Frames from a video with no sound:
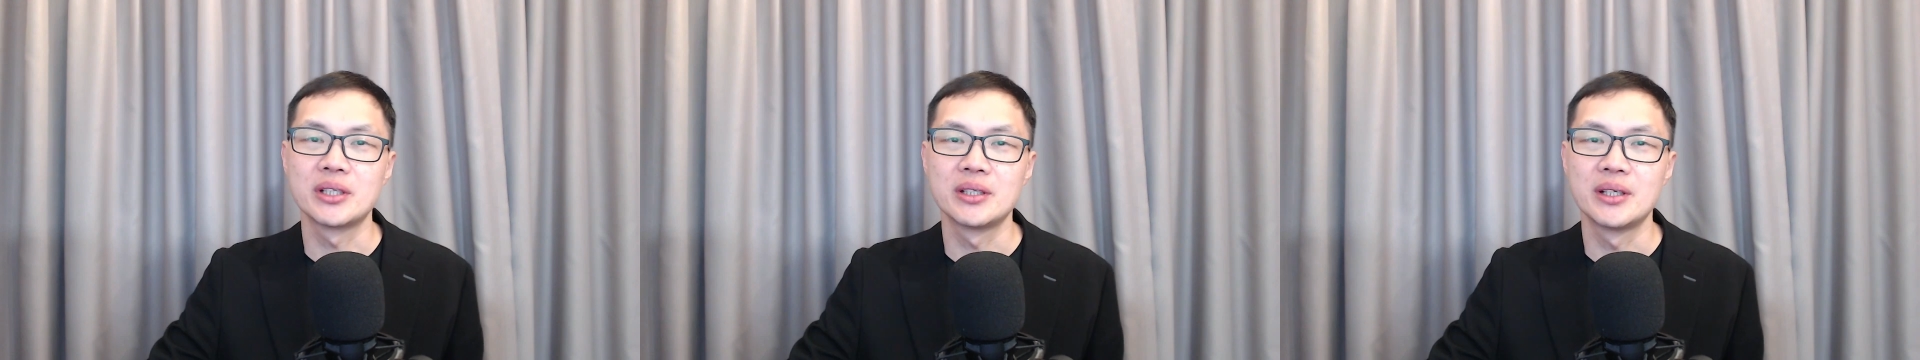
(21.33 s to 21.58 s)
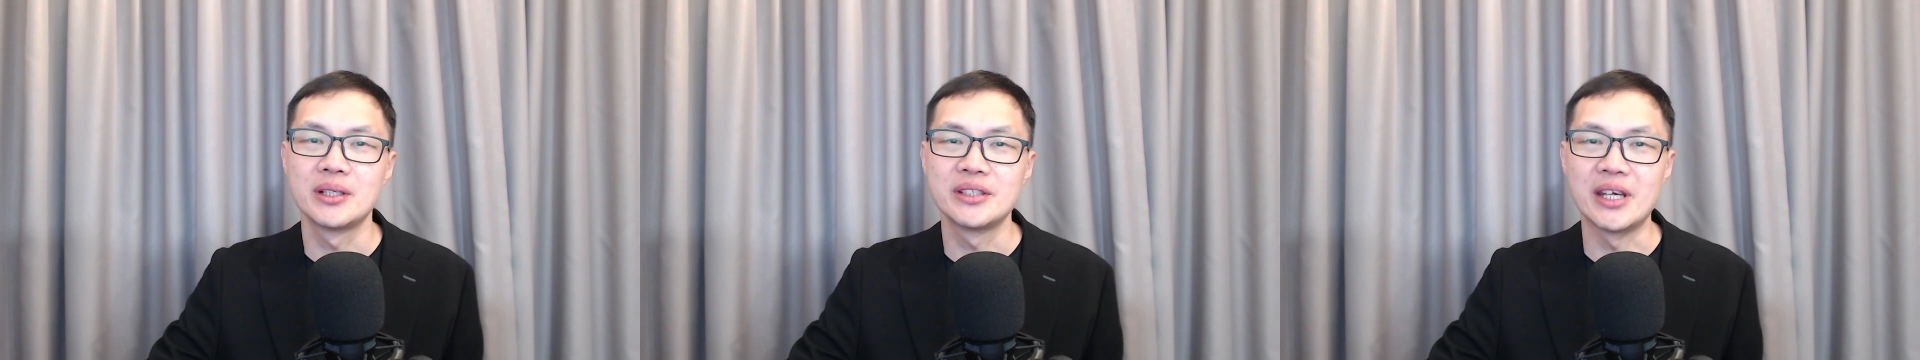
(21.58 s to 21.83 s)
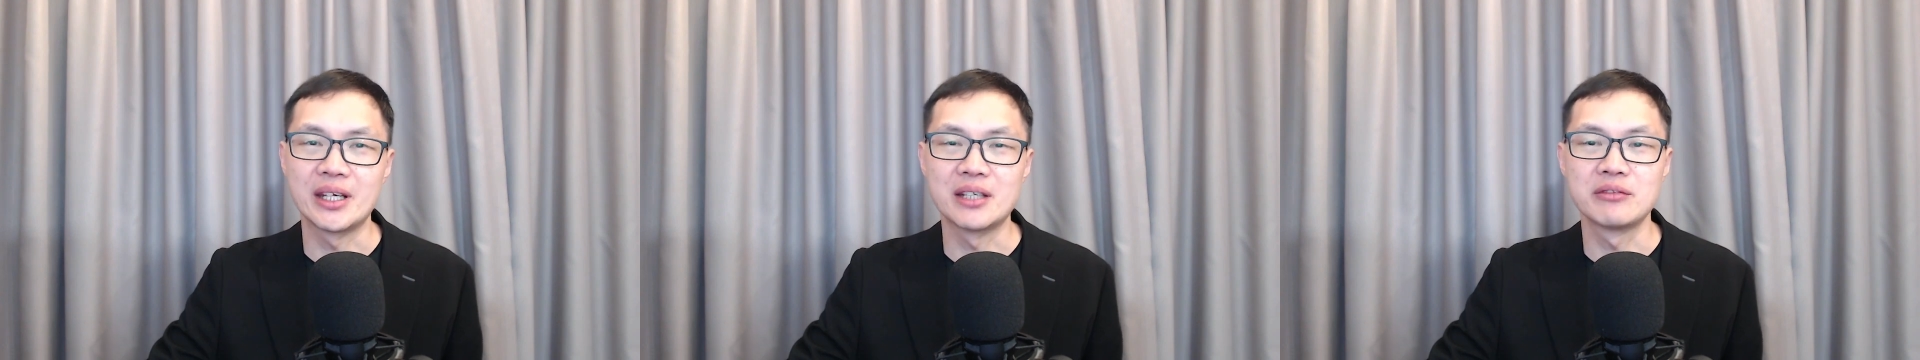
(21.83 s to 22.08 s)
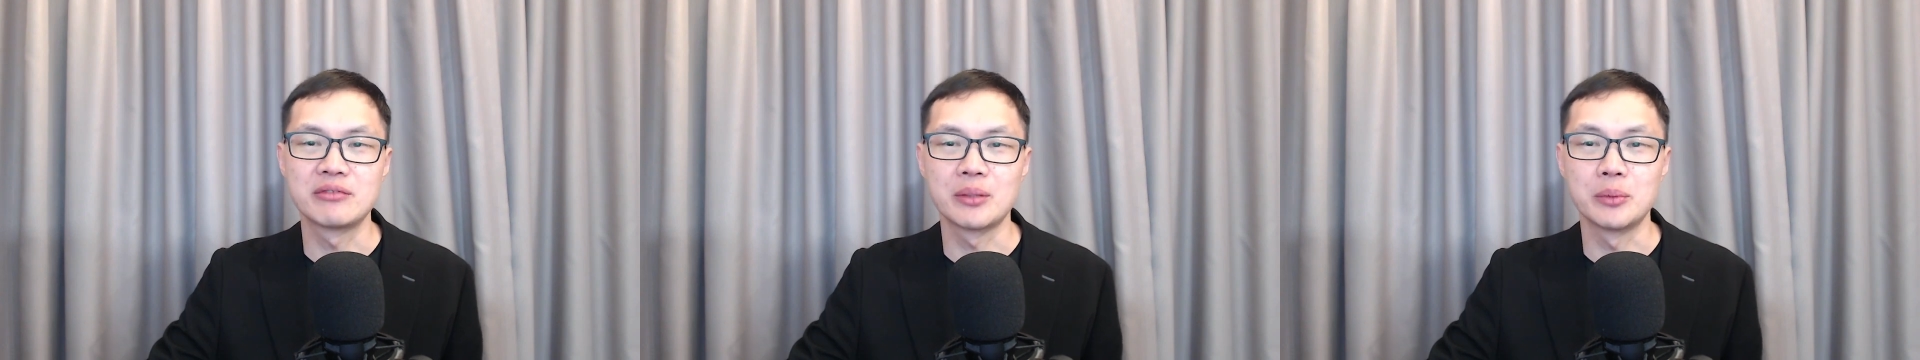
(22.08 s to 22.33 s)
taken
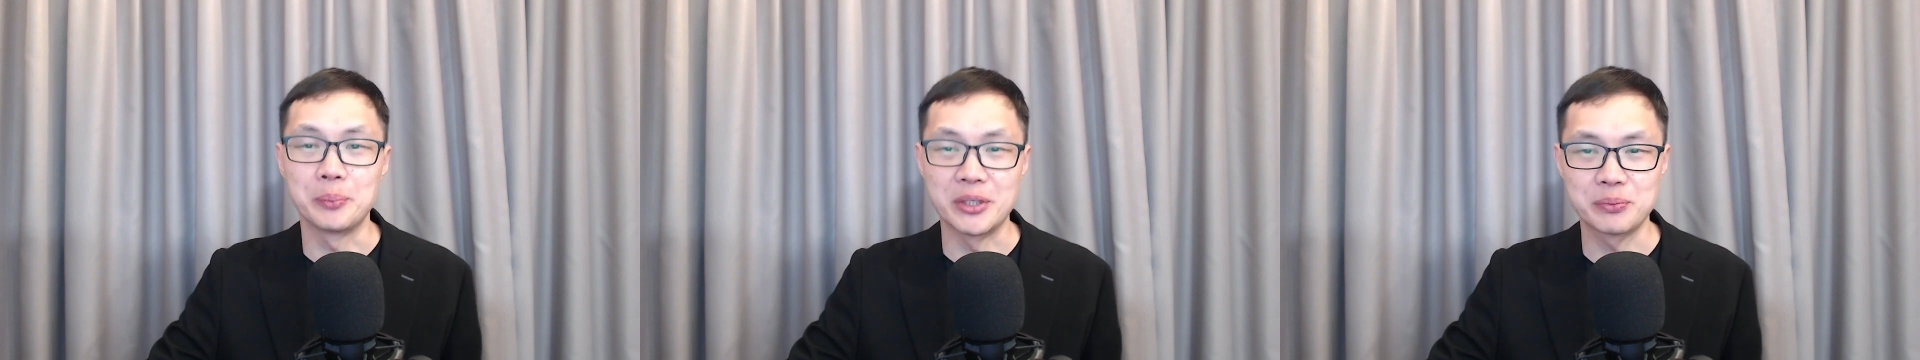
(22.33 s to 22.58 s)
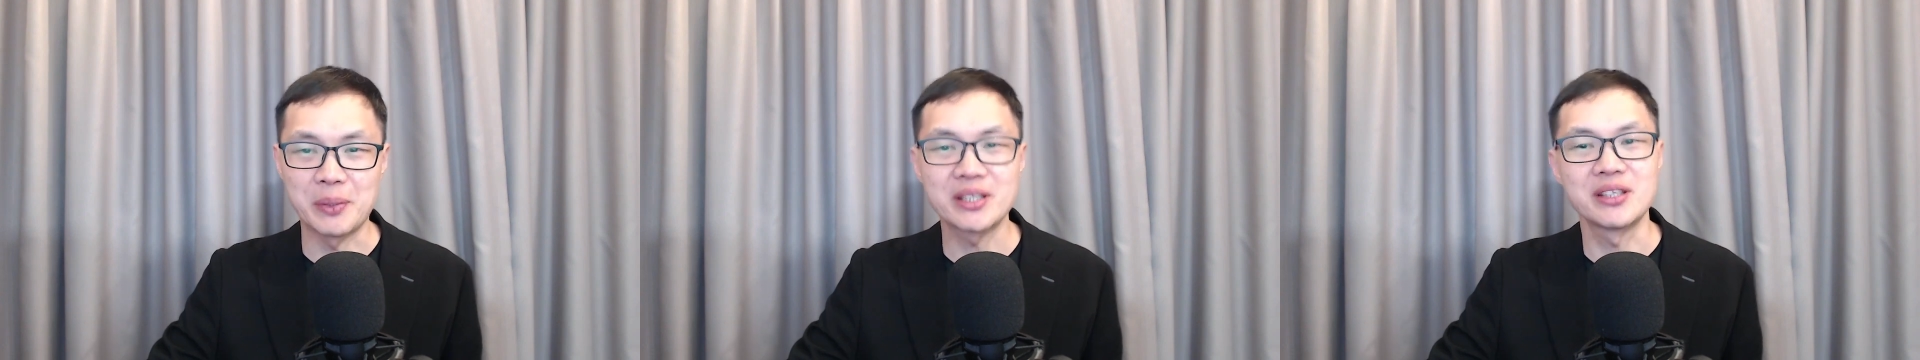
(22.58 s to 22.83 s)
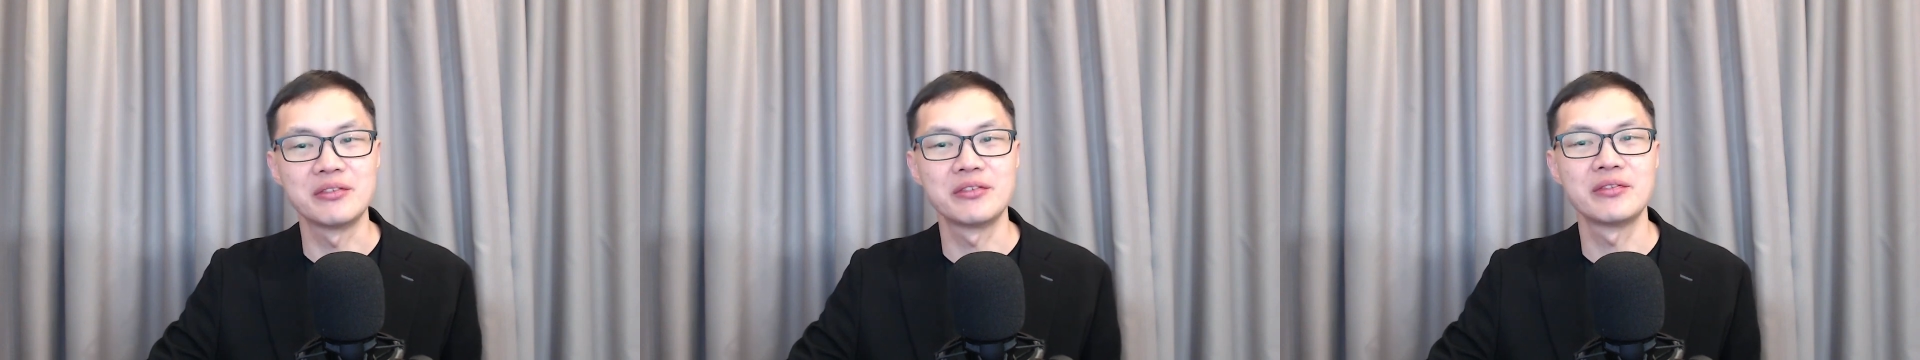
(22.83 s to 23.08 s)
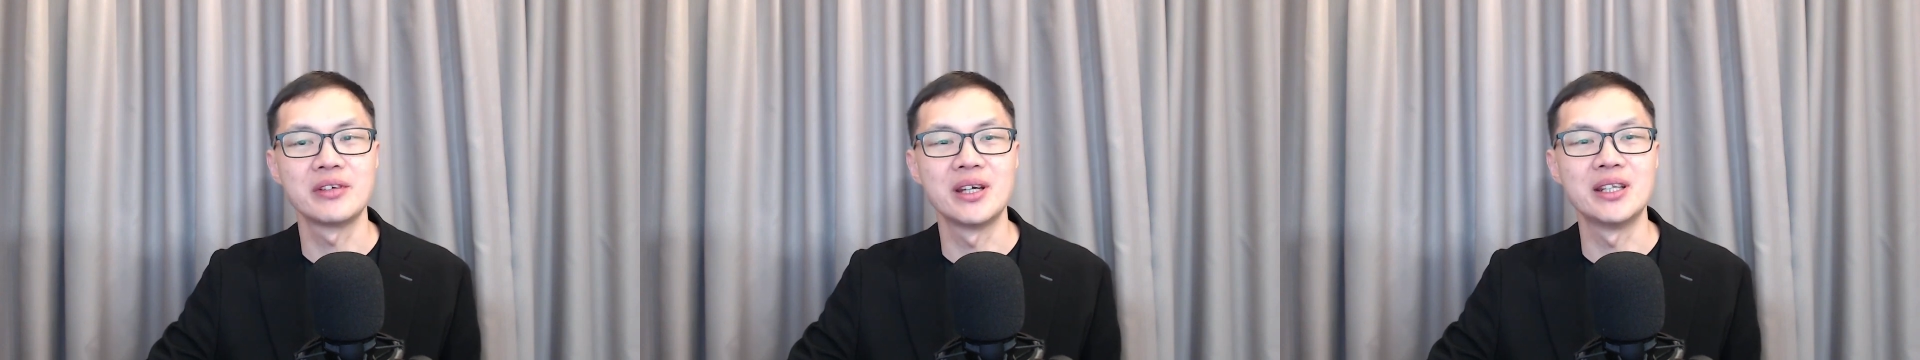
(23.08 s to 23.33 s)
from the
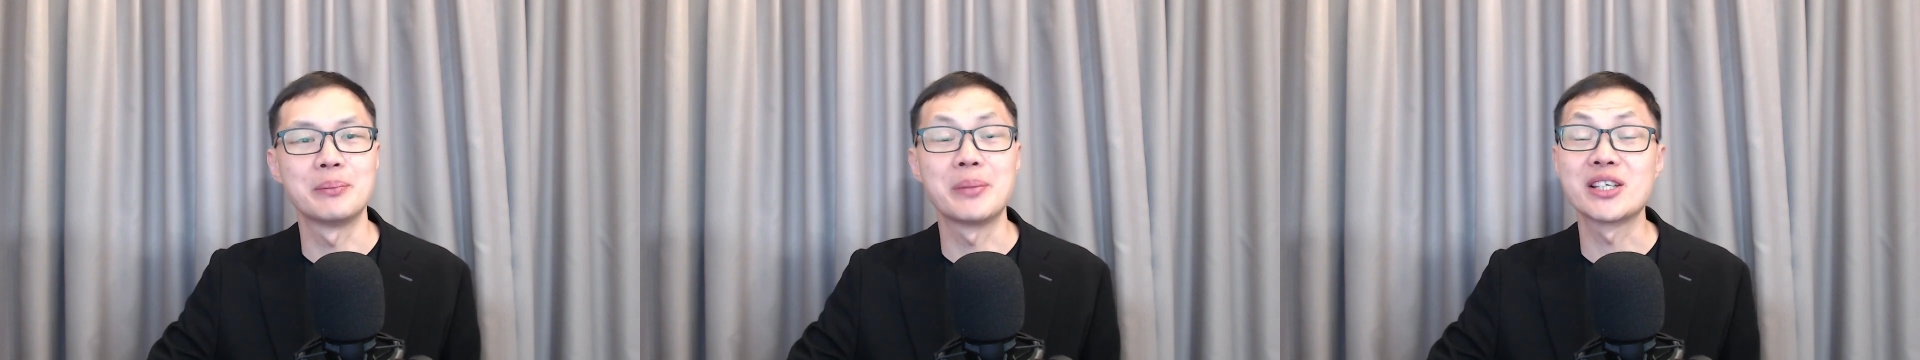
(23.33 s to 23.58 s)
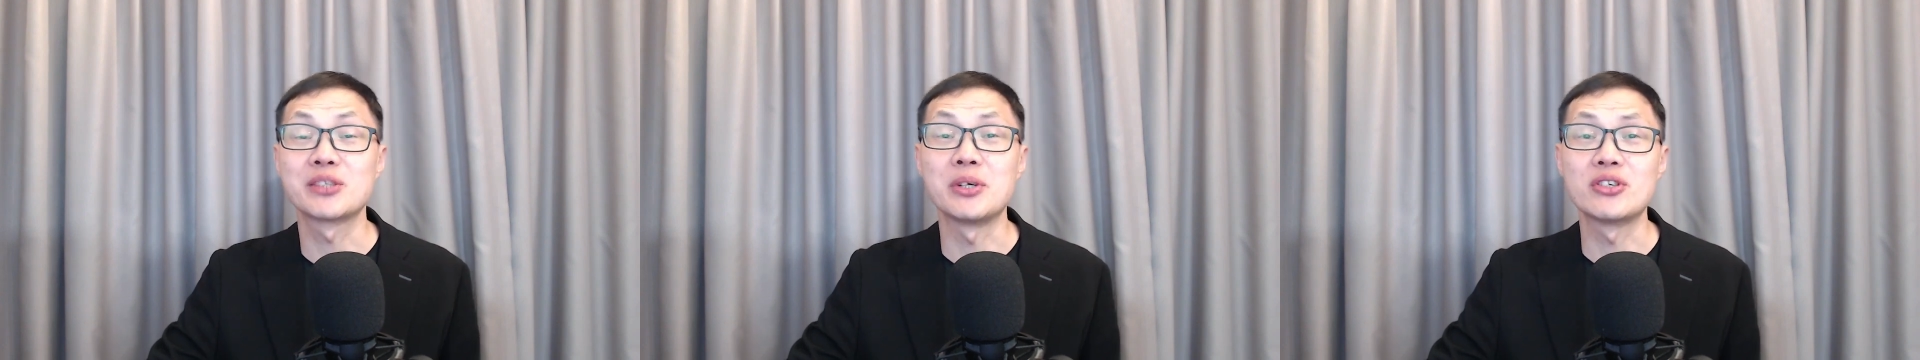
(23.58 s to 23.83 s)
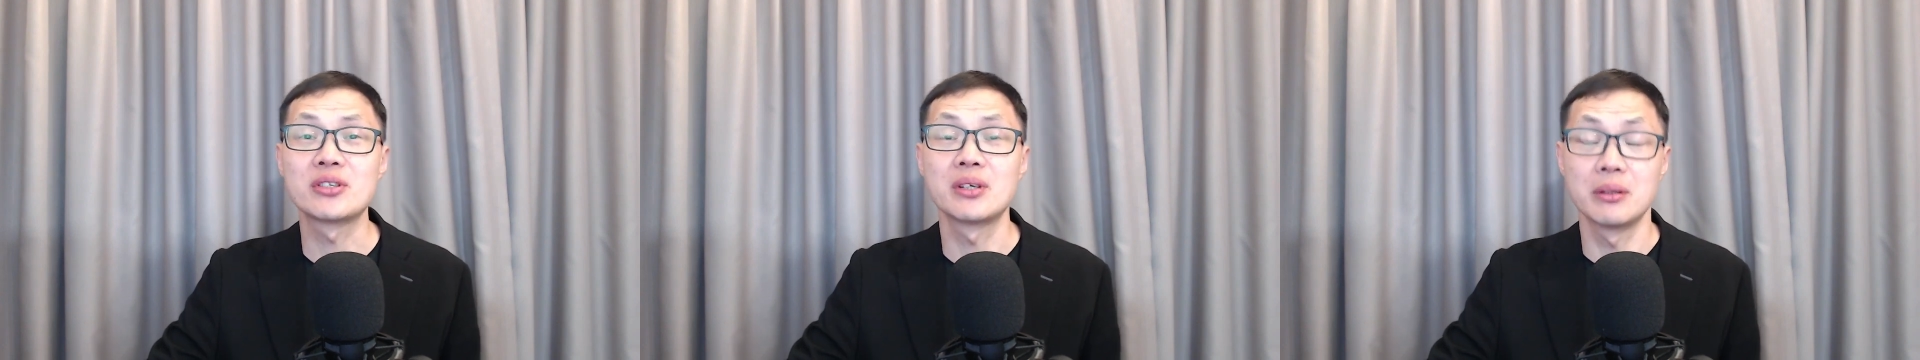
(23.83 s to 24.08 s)
perspective in the passage